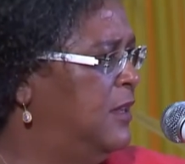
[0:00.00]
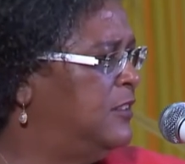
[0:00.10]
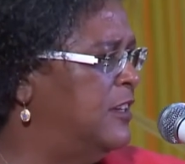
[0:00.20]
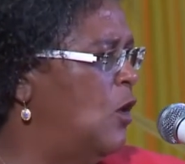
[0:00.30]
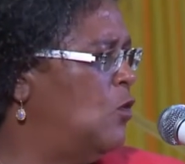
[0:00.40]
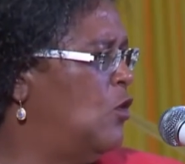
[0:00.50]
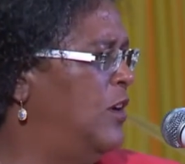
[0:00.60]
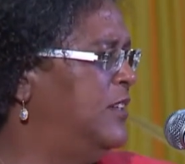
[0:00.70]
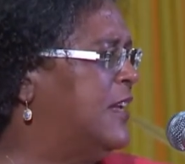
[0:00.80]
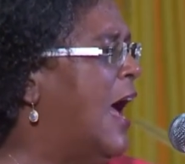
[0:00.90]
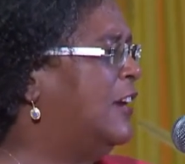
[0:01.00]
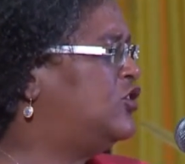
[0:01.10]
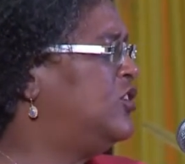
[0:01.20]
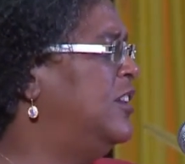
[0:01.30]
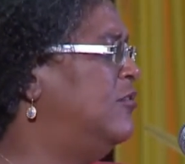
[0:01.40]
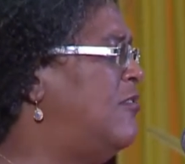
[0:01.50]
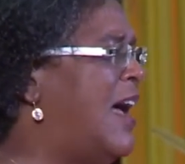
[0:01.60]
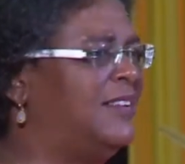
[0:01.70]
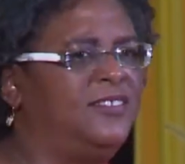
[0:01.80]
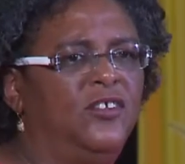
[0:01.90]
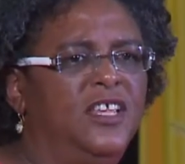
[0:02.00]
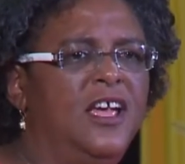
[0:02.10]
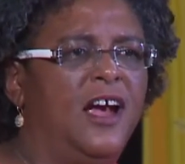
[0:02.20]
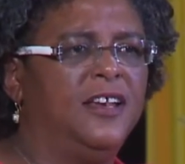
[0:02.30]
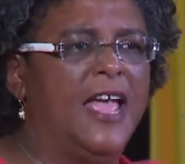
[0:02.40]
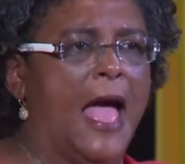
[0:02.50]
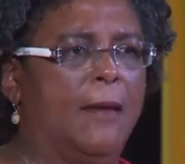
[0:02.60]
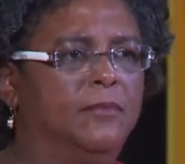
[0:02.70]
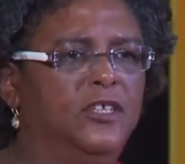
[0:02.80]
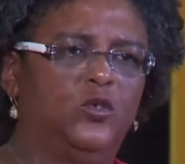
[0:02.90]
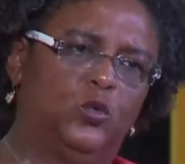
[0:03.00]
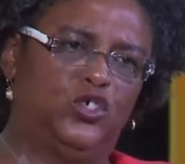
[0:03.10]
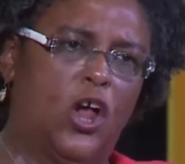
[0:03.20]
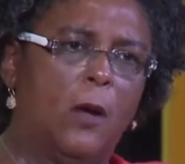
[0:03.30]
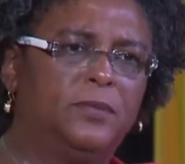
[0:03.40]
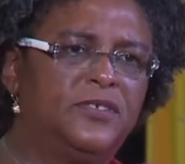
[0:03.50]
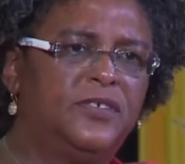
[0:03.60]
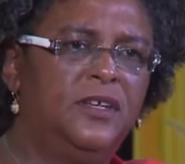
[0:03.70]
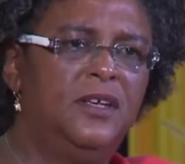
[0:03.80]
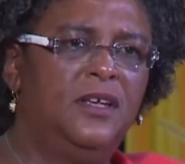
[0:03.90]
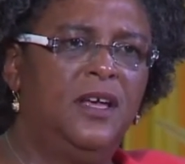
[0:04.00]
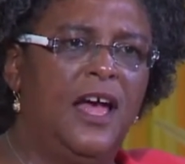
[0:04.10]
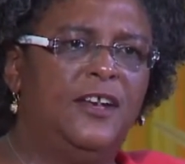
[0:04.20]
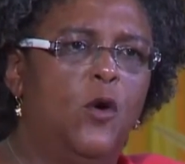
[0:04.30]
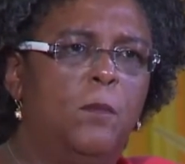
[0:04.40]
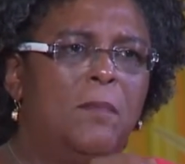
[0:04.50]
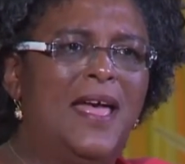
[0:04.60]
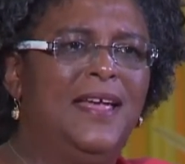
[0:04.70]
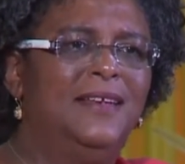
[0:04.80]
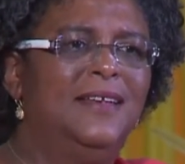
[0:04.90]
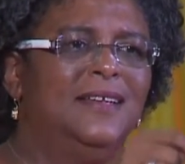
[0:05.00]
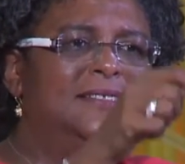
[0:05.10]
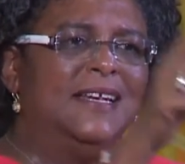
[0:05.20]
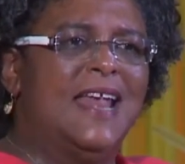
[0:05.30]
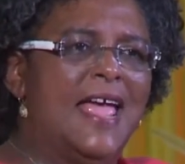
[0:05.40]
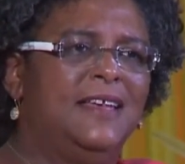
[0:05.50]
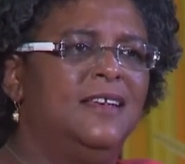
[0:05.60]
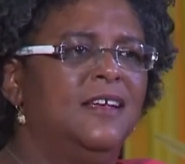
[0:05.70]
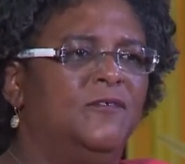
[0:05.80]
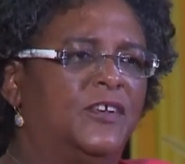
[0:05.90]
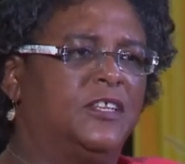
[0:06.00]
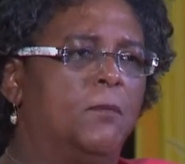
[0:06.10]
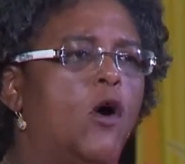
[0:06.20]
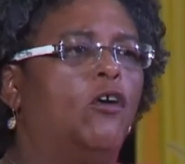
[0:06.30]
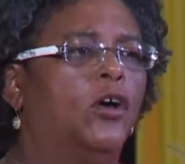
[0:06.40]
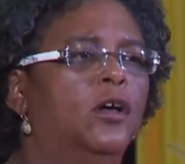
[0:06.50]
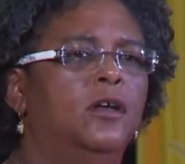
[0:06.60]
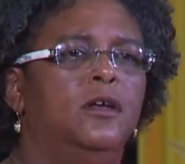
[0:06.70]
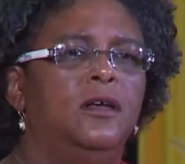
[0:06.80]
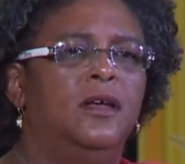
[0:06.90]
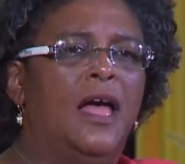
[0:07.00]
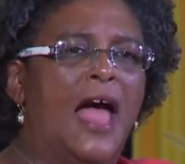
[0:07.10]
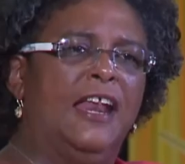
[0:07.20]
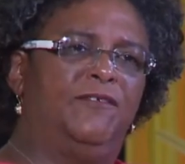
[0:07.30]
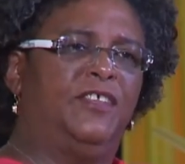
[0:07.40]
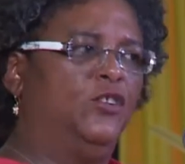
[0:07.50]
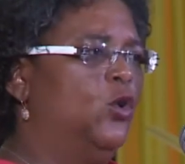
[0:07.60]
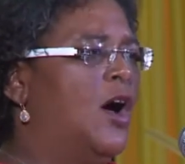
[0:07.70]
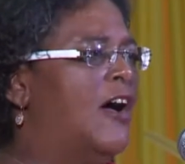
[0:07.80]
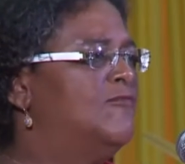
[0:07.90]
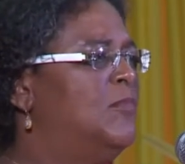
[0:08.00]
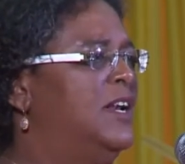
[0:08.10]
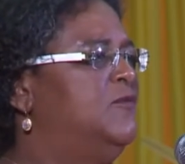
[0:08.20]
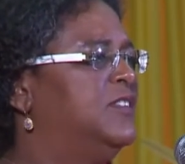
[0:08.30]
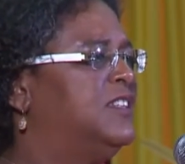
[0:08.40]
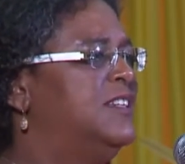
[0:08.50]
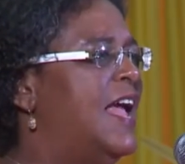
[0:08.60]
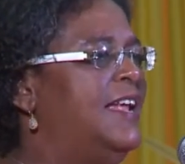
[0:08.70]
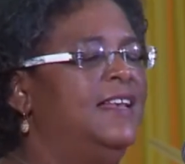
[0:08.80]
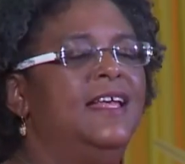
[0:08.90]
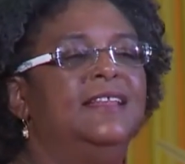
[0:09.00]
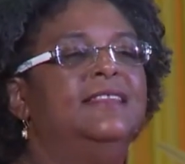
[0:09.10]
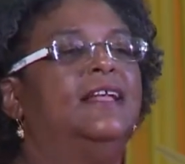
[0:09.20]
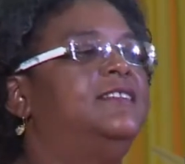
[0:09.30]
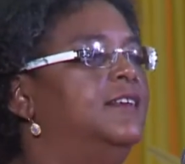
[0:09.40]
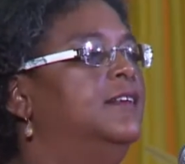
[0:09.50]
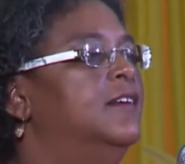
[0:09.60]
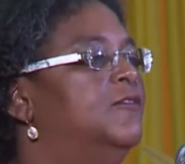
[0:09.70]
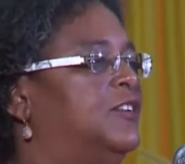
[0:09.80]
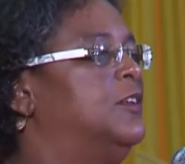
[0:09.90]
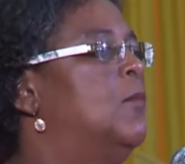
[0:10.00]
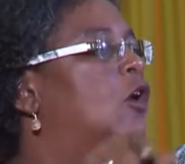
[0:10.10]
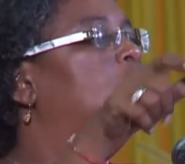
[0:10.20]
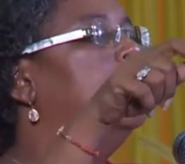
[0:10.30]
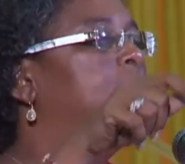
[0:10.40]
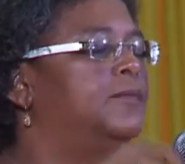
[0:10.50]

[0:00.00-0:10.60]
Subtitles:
to now going to Ashton and Ross on the Yard Gap, the two shops, and now buying tonight for tomorrow. And if they don't have money for tonight, nothing for tomorrow.